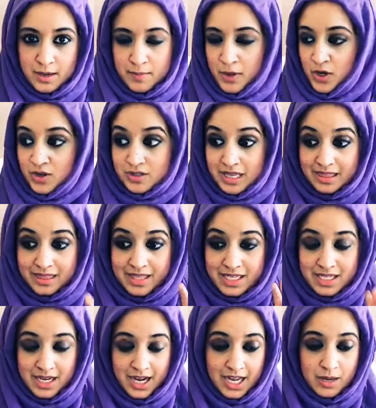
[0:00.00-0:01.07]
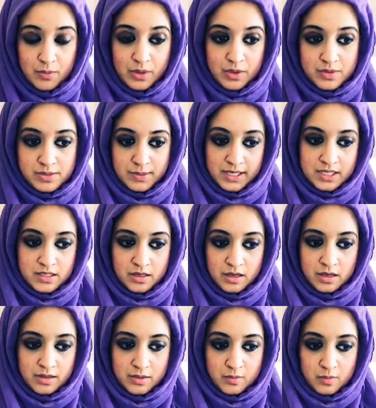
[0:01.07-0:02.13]
because at the time when I was speaking to a
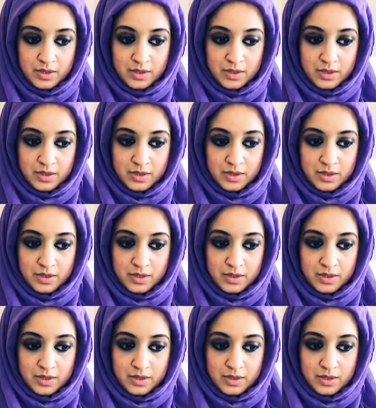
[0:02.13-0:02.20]
lot of the